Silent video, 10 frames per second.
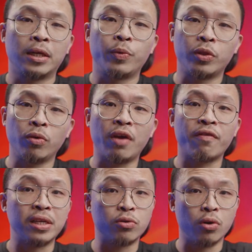We don't
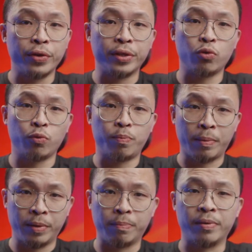advise to going to
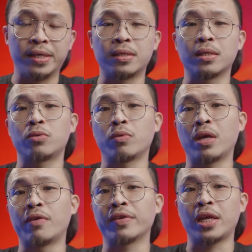public places to
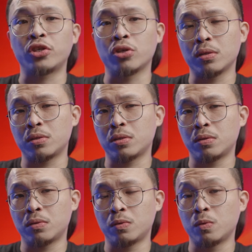get our test shot,
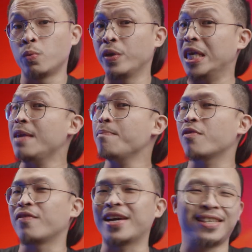so we
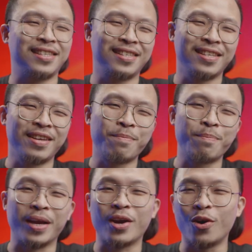improvise.
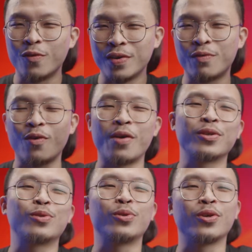Make over for our
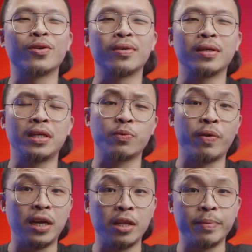studio. It's
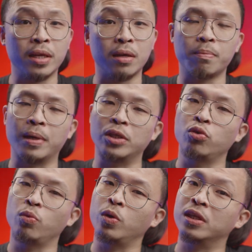very limited, but
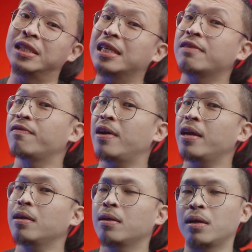should work just
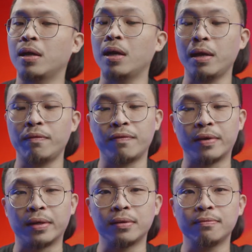fine, I
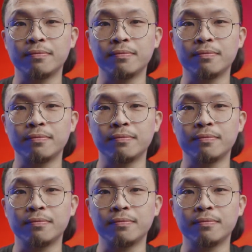think.